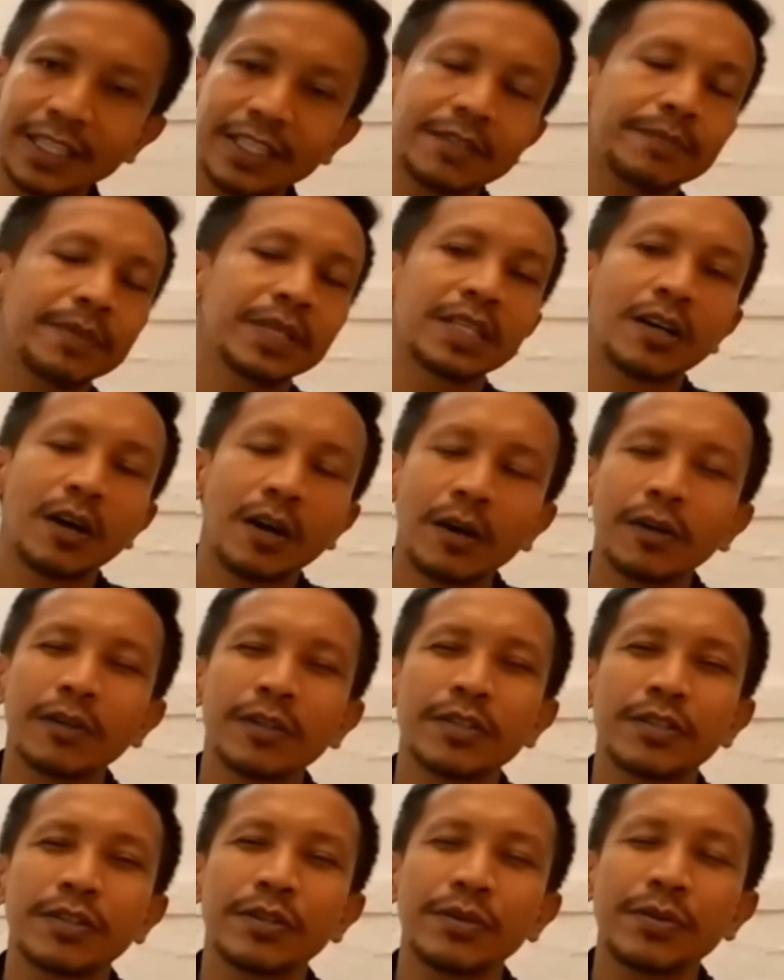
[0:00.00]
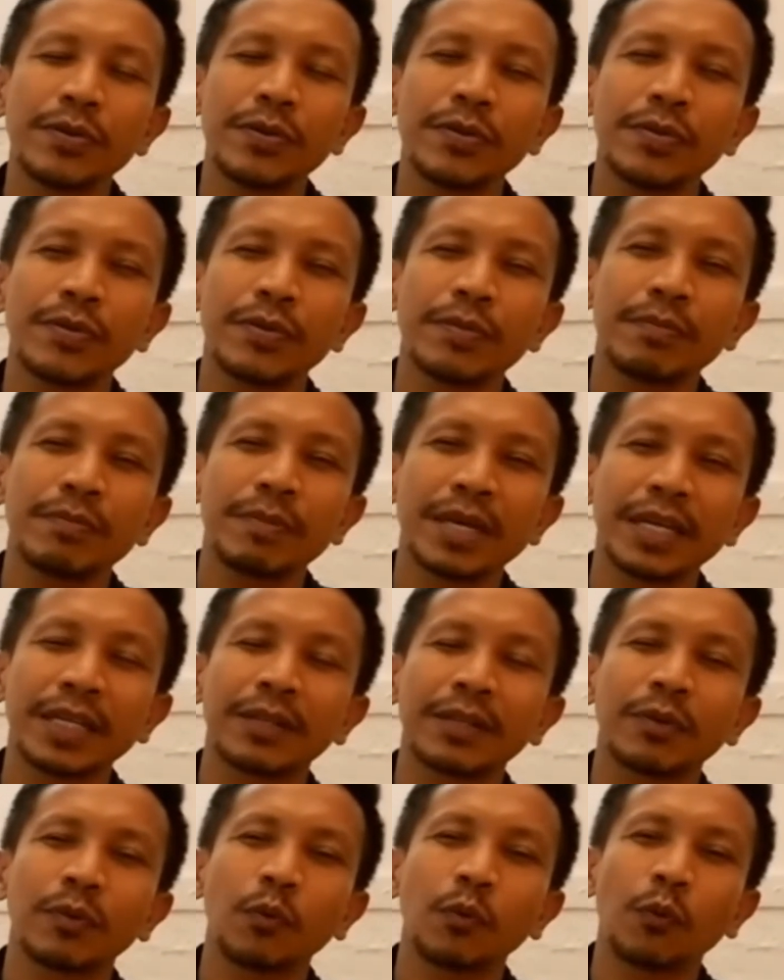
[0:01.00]
it's because you
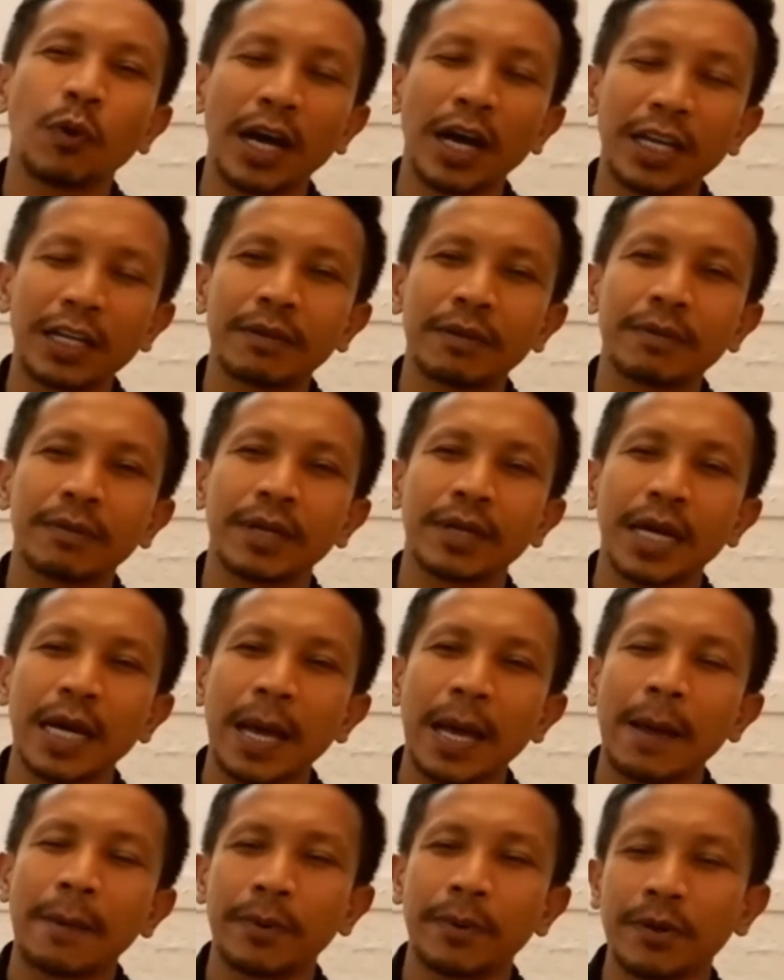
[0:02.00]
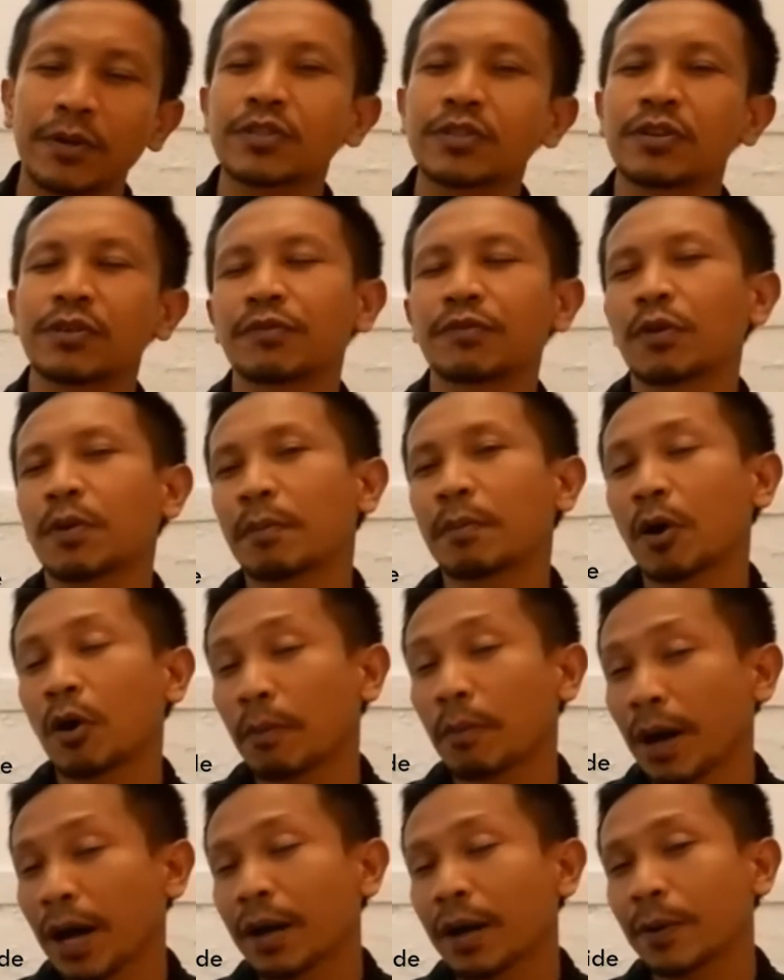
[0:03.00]
meet one person
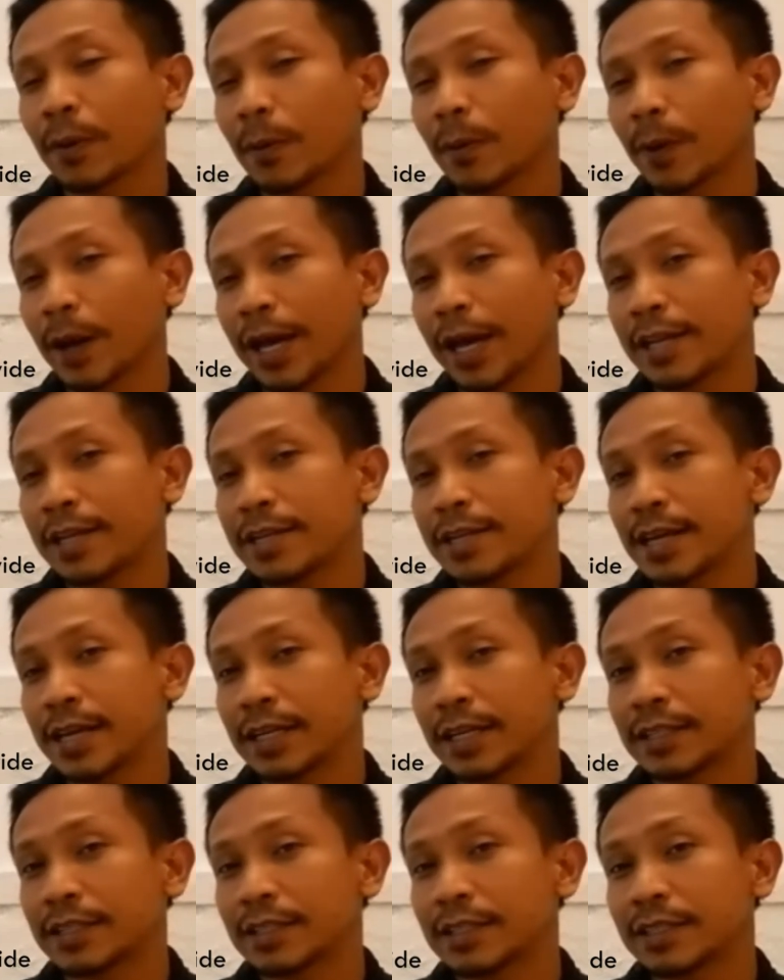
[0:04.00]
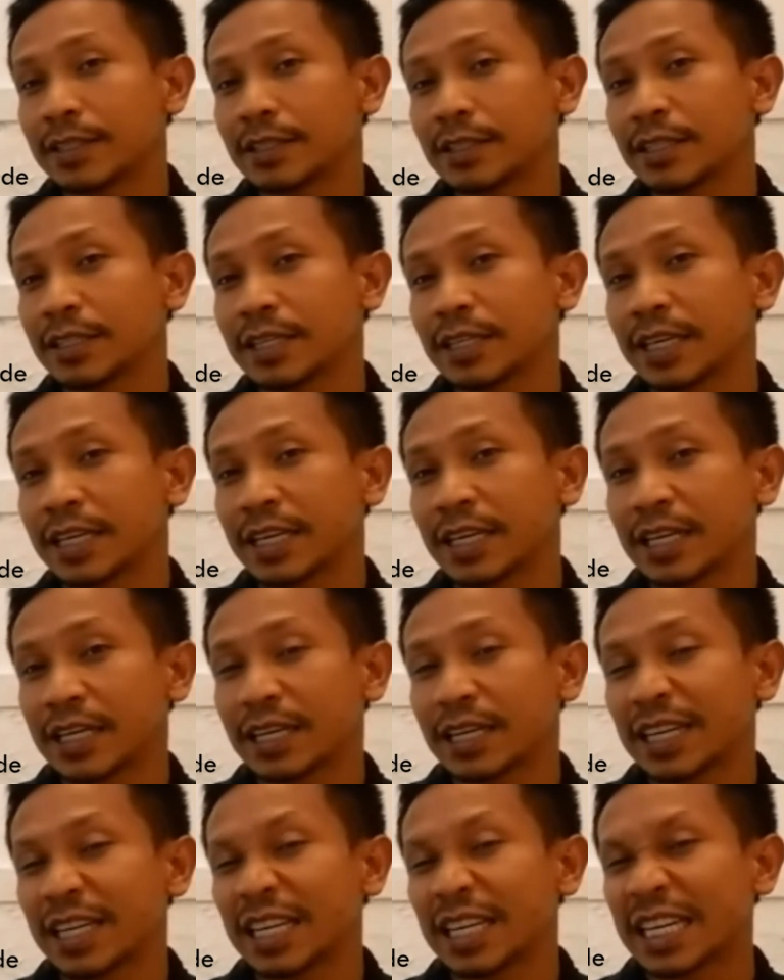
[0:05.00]
from Bao and then
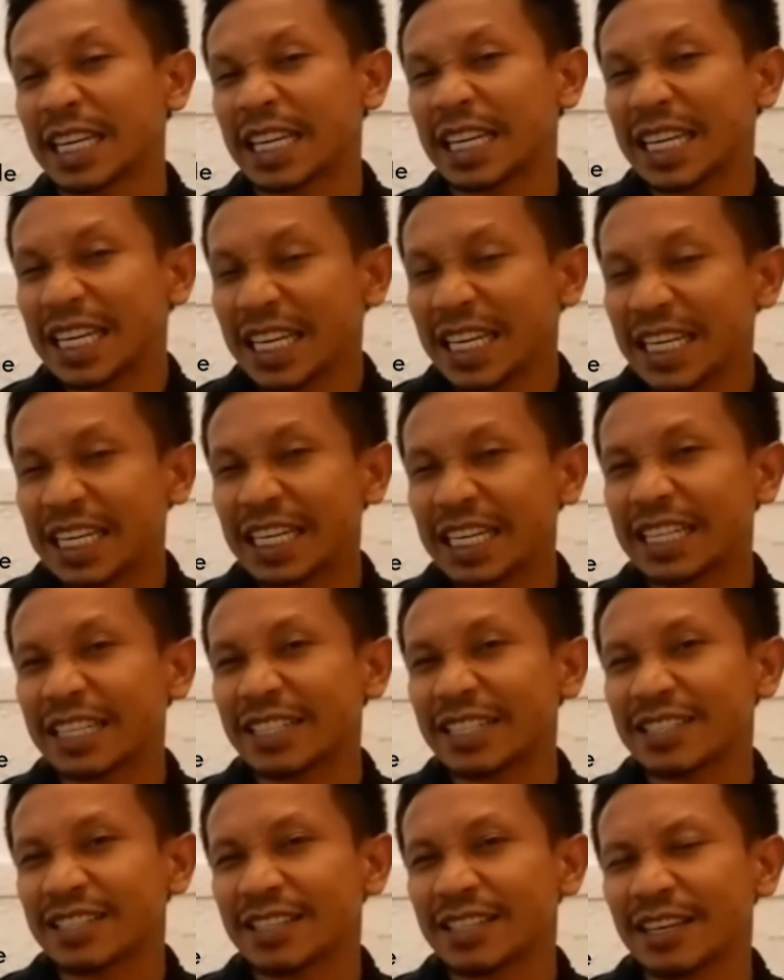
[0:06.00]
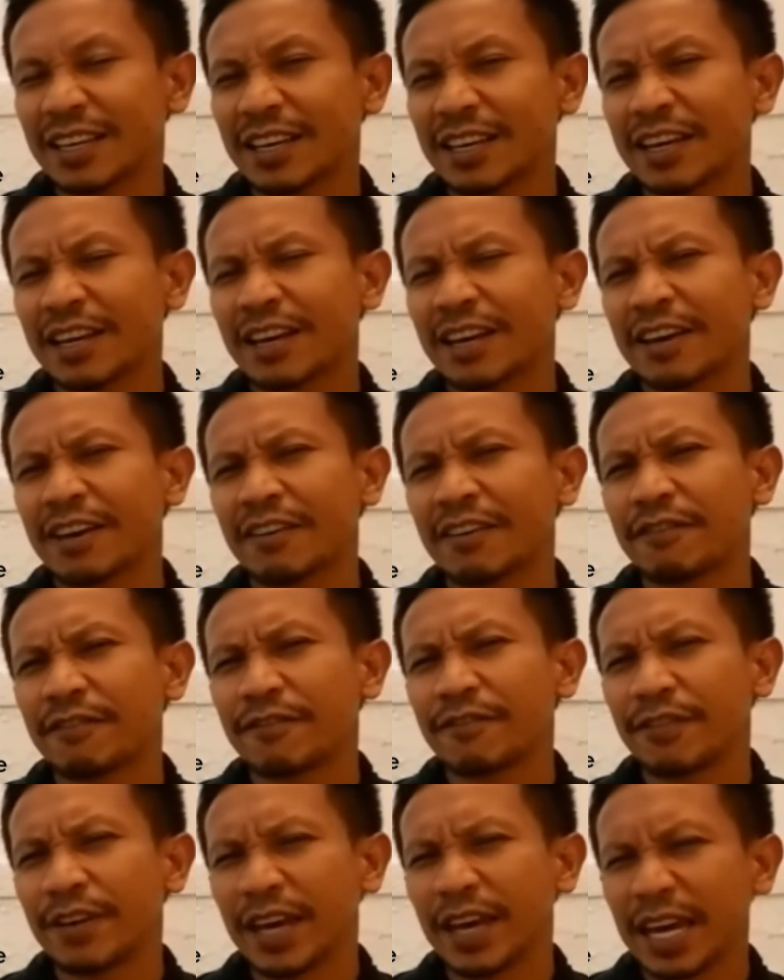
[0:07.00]
he is
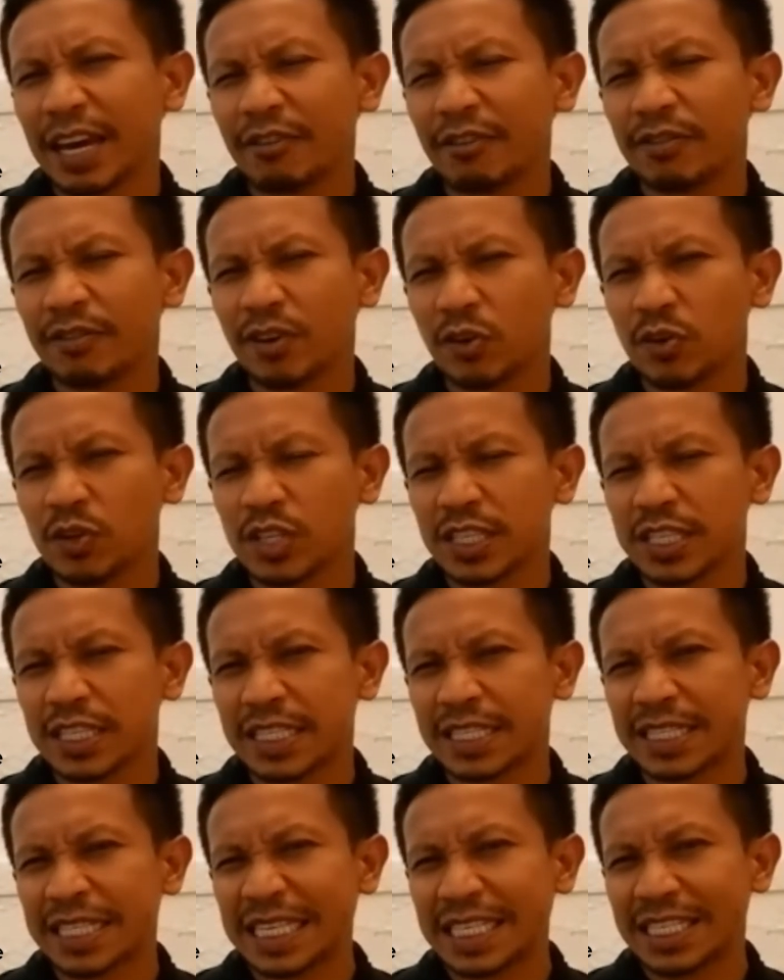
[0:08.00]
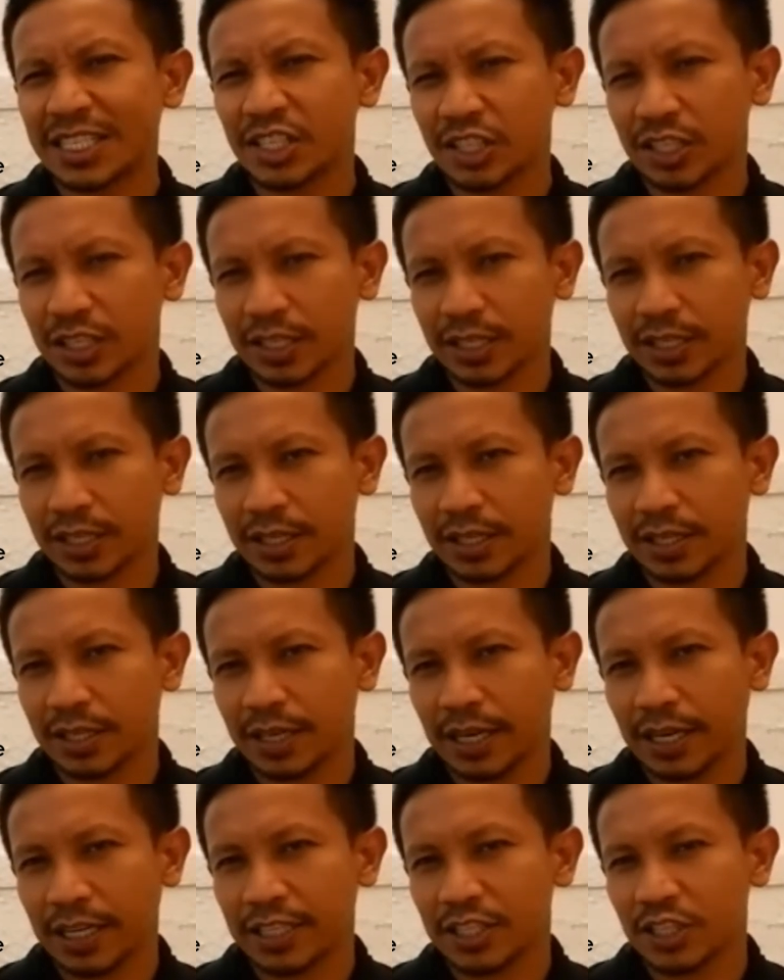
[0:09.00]
very, very stingy,
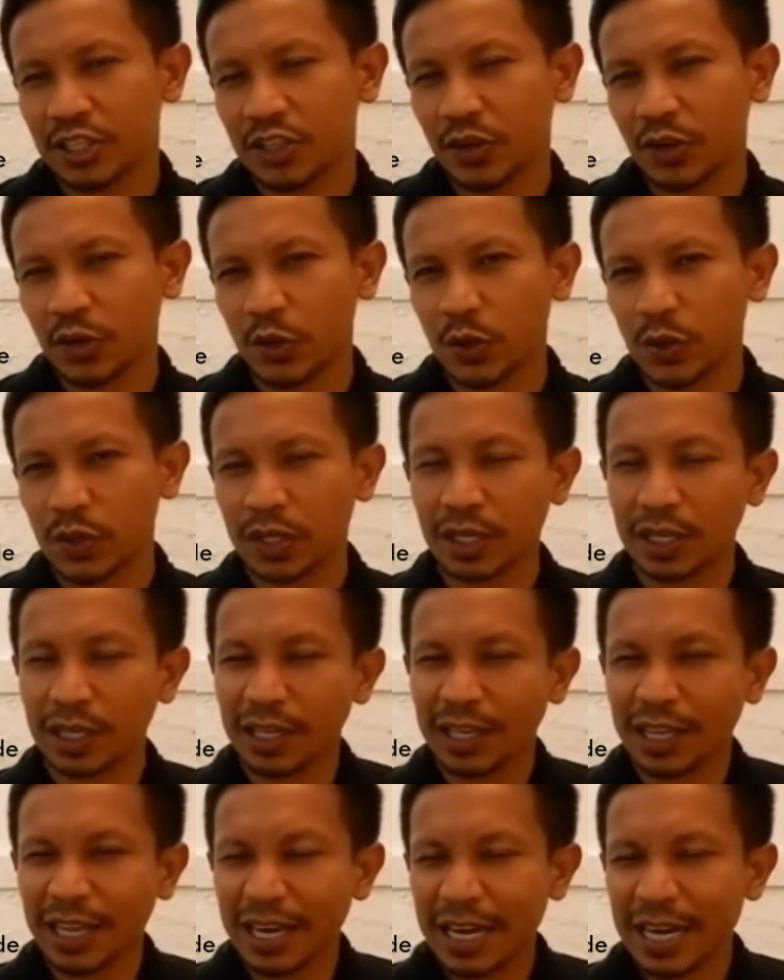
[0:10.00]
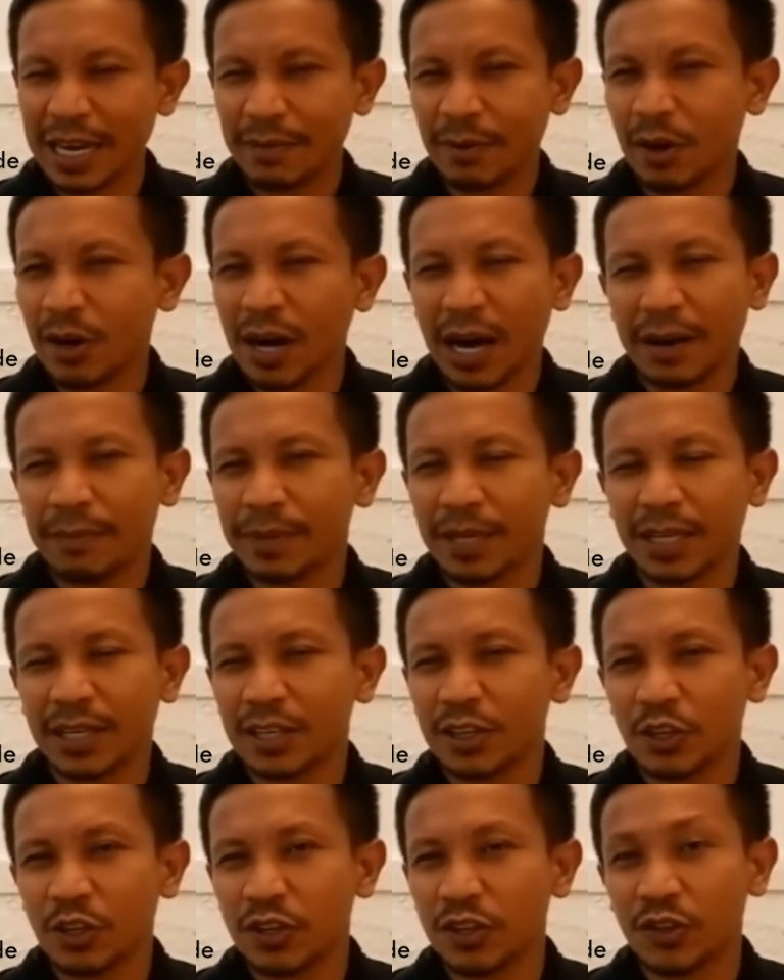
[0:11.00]
and so you claim, or
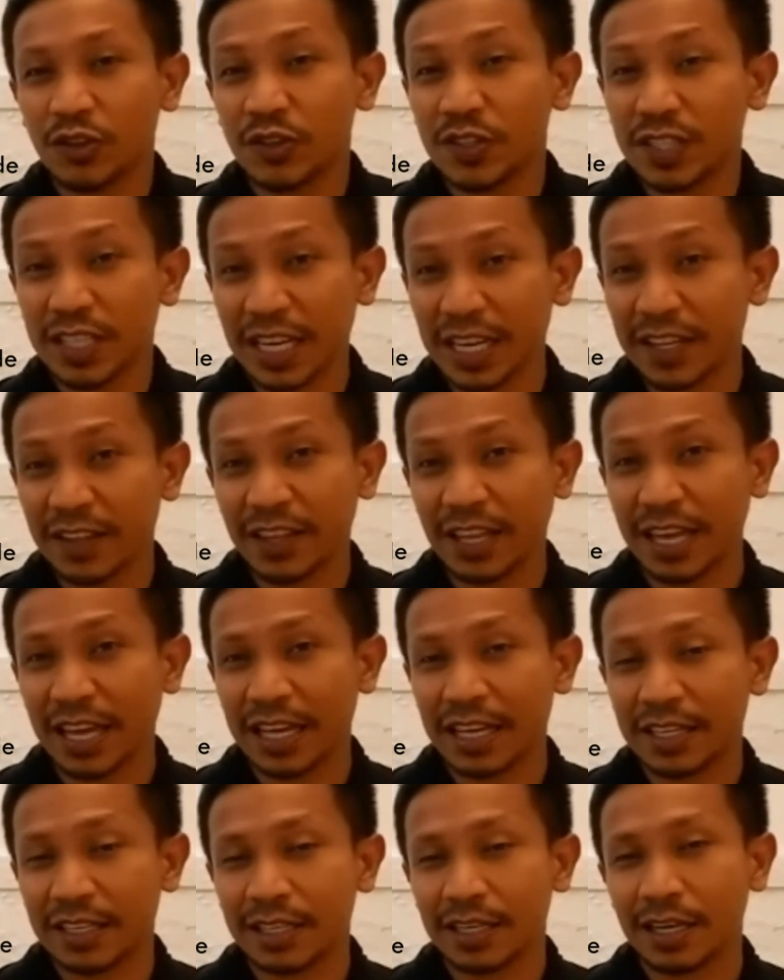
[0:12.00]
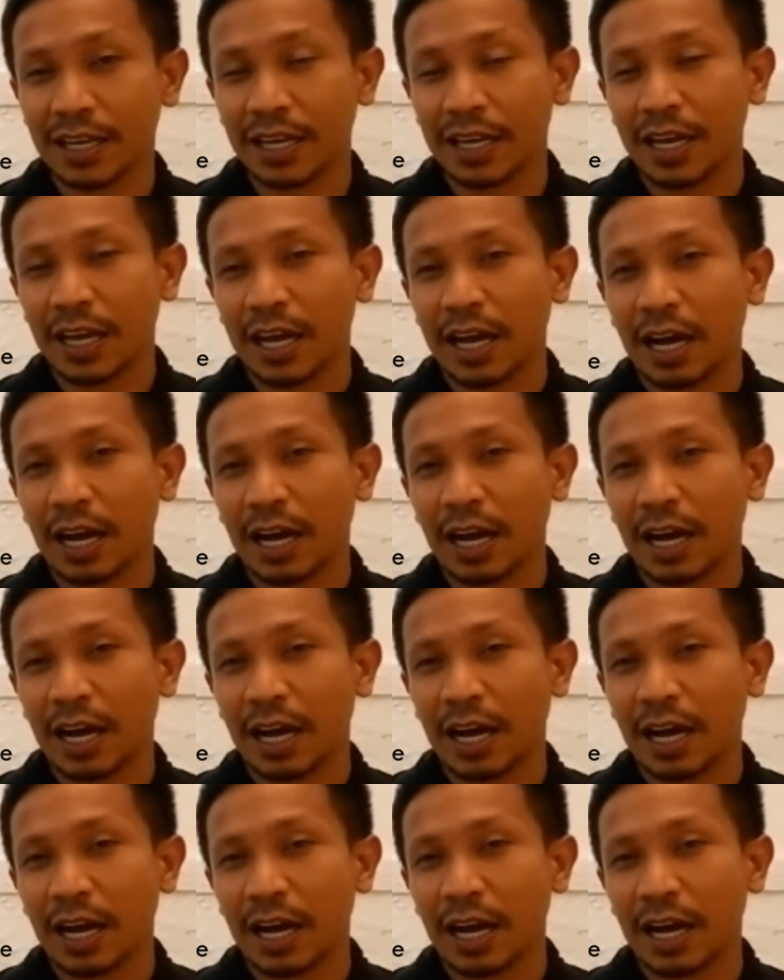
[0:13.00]
you say that